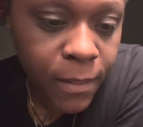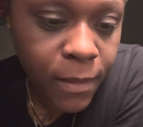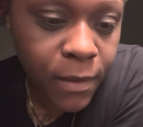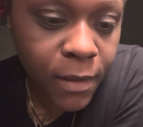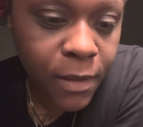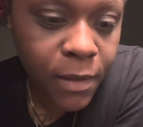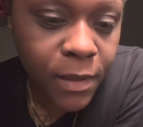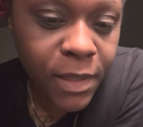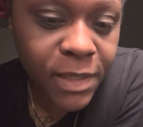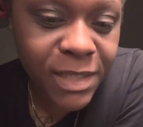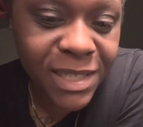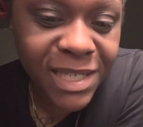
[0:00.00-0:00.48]

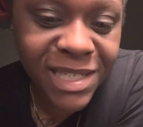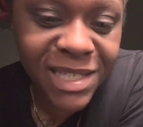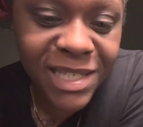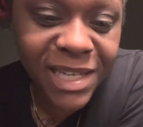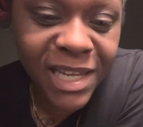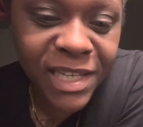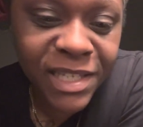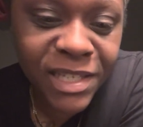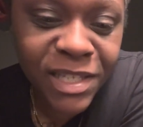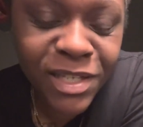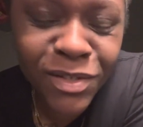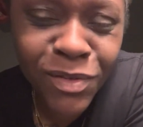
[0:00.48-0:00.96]
Because it's
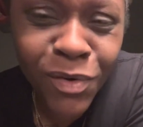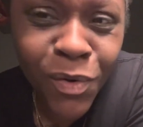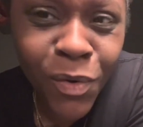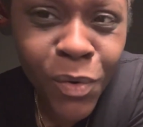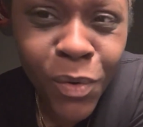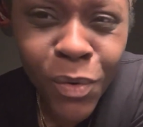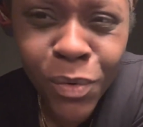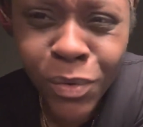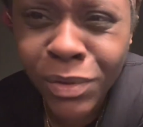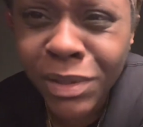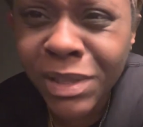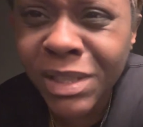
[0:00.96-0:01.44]
like this
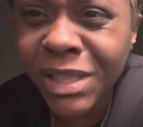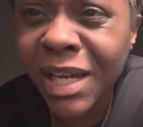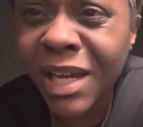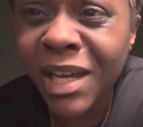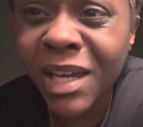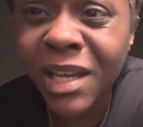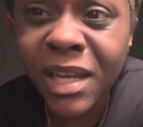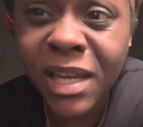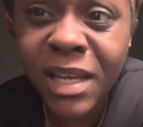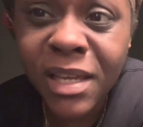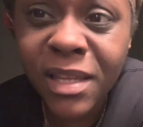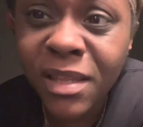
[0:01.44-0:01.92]
whole
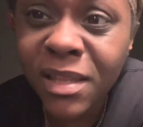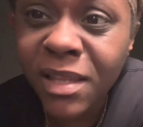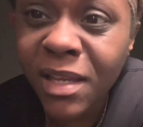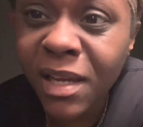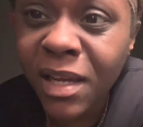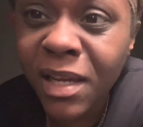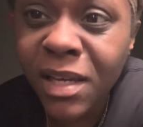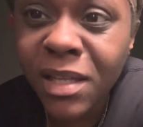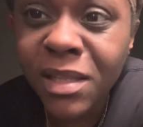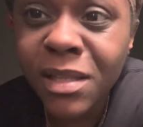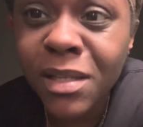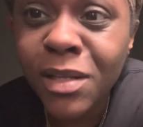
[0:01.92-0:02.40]
dating
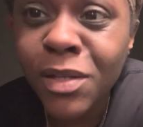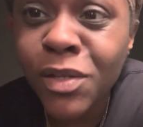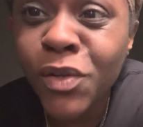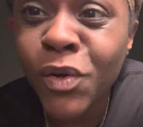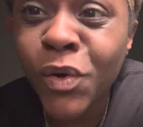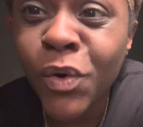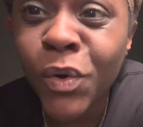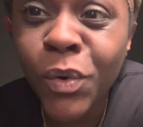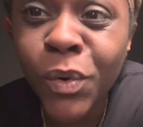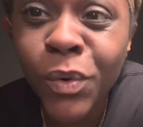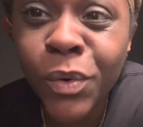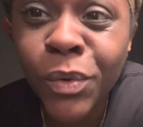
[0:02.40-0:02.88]
thing, this
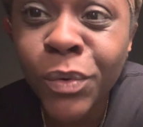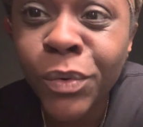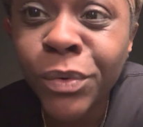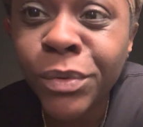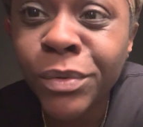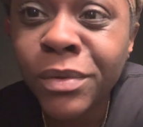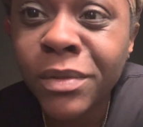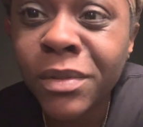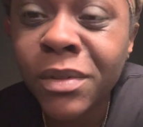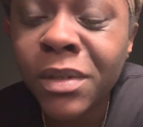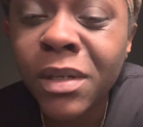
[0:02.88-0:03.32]
whole